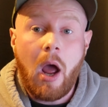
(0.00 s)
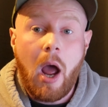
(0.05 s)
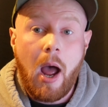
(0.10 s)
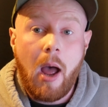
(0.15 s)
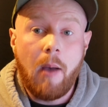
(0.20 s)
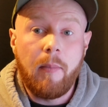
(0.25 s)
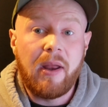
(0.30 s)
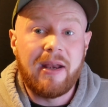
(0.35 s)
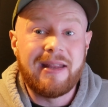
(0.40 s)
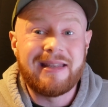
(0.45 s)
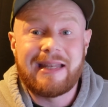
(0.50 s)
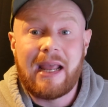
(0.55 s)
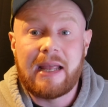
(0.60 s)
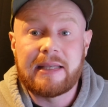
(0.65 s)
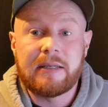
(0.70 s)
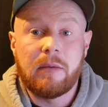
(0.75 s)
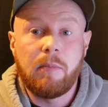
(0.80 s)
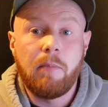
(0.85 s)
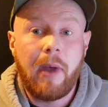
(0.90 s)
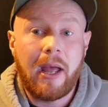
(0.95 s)
and is
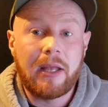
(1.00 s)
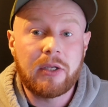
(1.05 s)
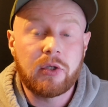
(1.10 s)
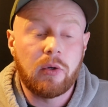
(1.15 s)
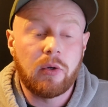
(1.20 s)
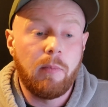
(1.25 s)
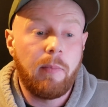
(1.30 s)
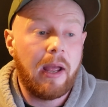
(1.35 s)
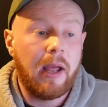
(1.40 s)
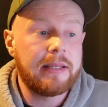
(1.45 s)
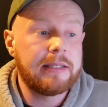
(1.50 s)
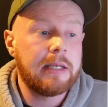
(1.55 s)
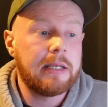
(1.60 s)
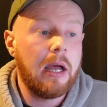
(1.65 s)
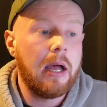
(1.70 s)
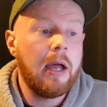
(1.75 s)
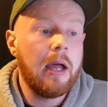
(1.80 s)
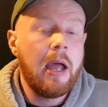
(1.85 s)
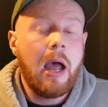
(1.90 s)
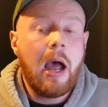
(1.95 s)
getting better and
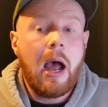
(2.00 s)
better.